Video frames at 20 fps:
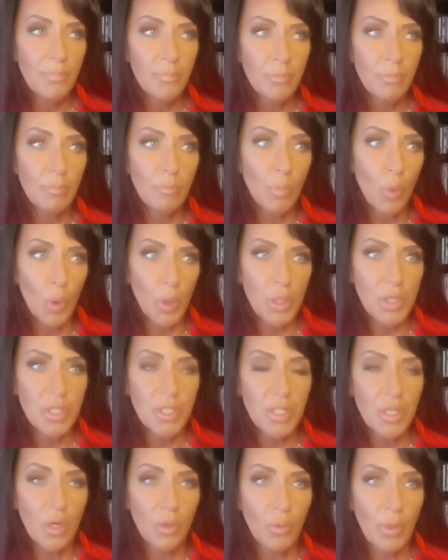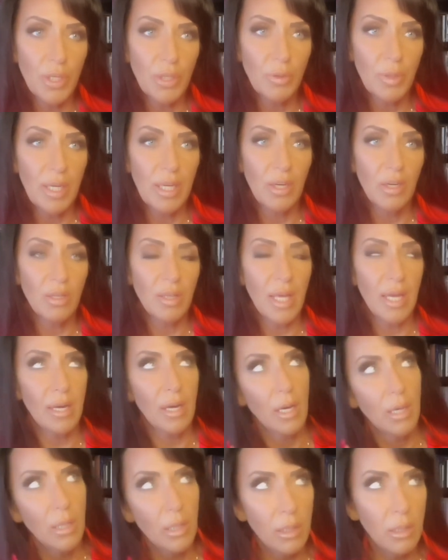more so what you hear, like,
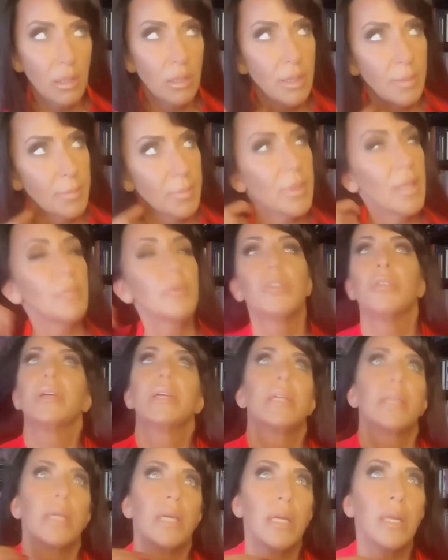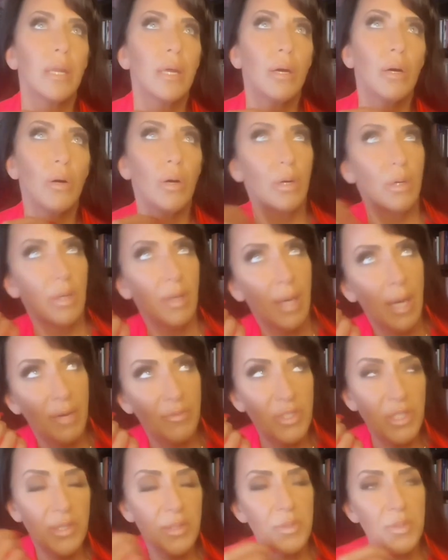oh, I'm going keto, oh, I
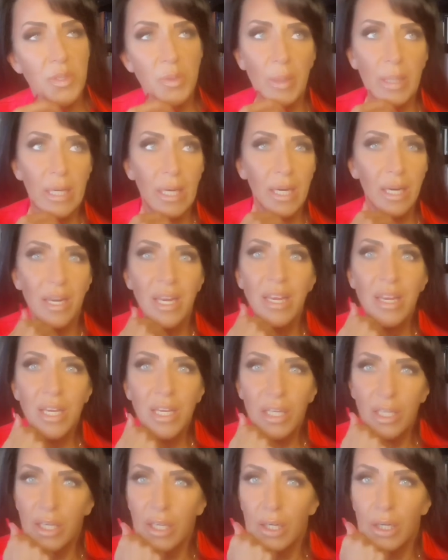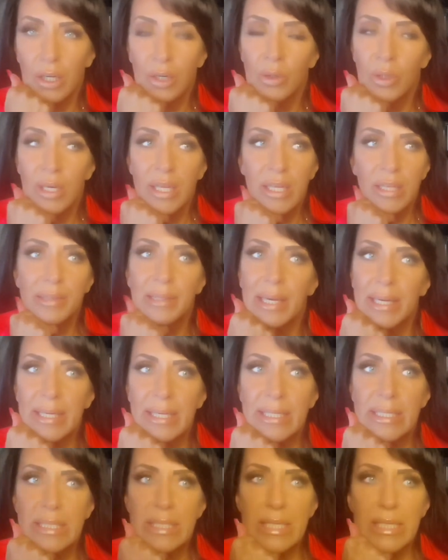have to lose weight. You know,
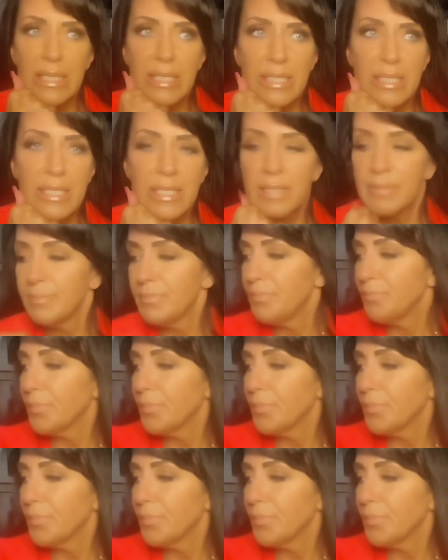like it's this,